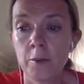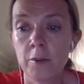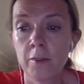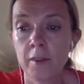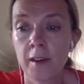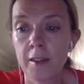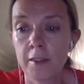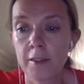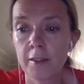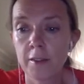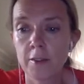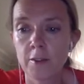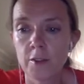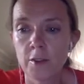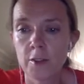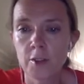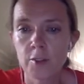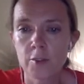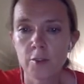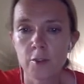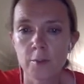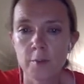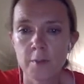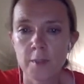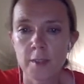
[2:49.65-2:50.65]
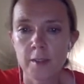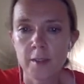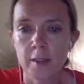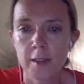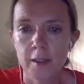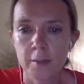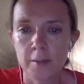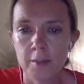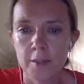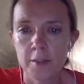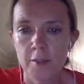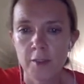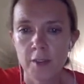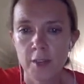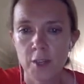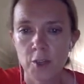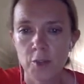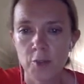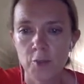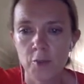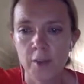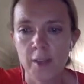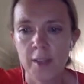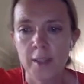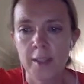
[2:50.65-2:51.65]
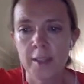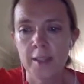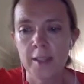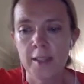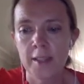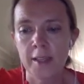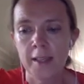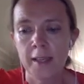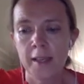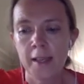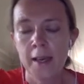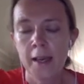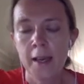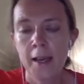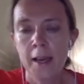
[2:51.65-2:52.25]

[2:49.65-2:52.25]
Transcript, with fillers: We've had thunderstorms and, and torrential rain today.